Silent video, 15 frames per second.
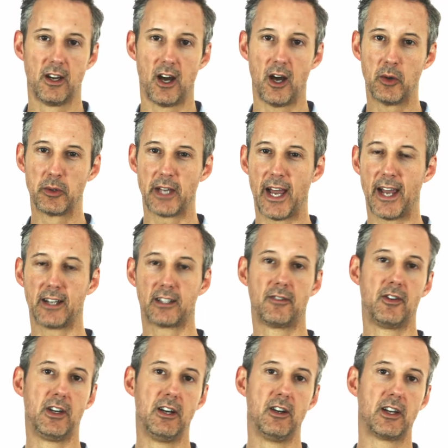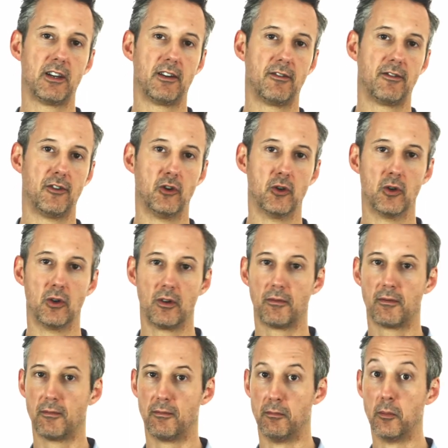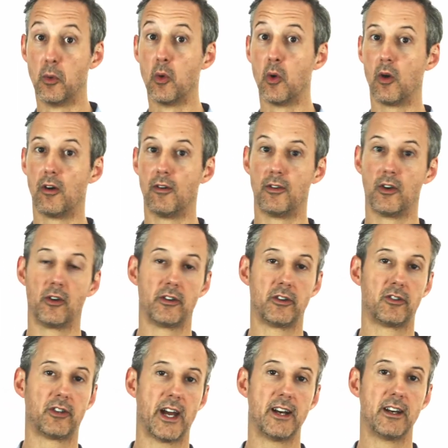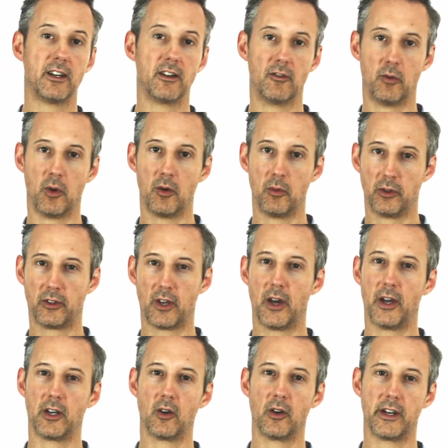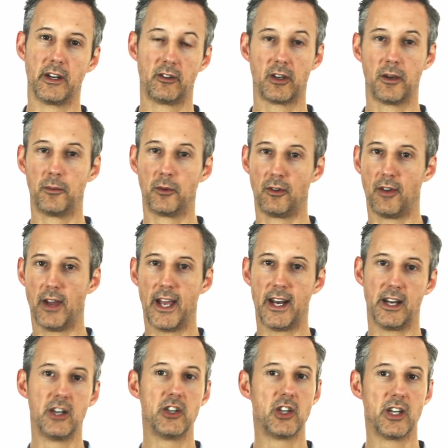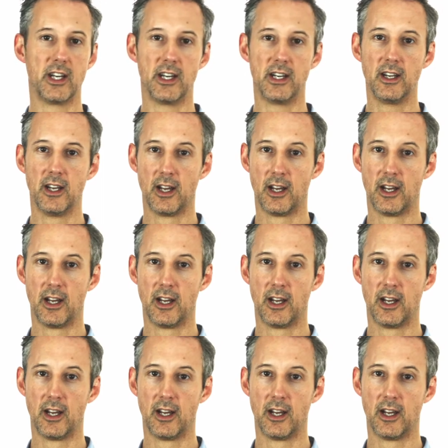I was actively looking for more of an understanding of what was going on in terms of energy,